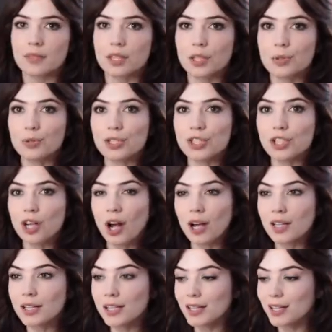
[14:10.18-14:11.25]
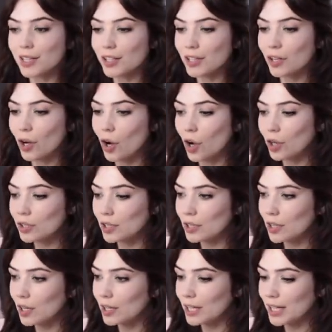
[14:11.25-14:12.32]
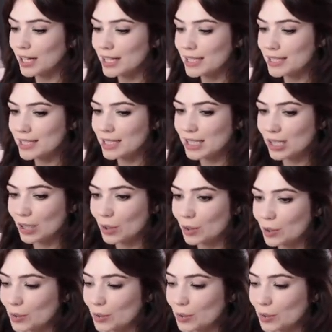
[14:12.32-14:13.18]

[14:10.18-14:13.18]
There was chocolate here all along and I didn't know.